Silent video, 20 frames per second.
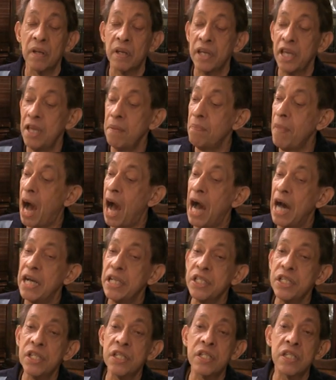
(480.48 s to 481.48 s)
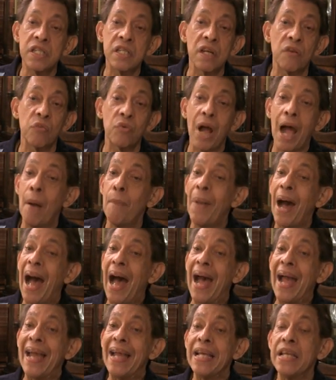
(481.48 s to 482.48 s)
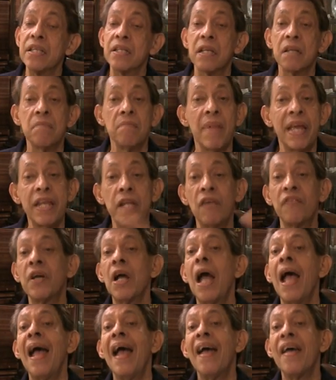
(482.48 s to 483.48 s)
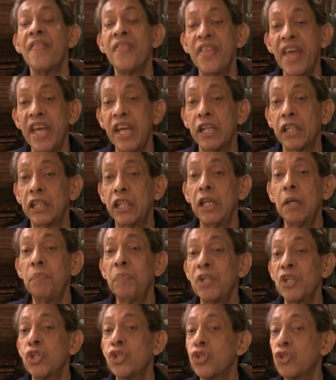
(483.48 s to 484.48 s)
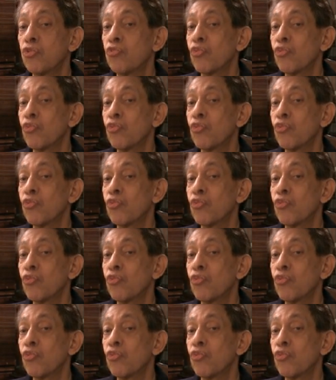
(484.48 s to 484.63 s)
imams, rabbis, and many of them, they keep these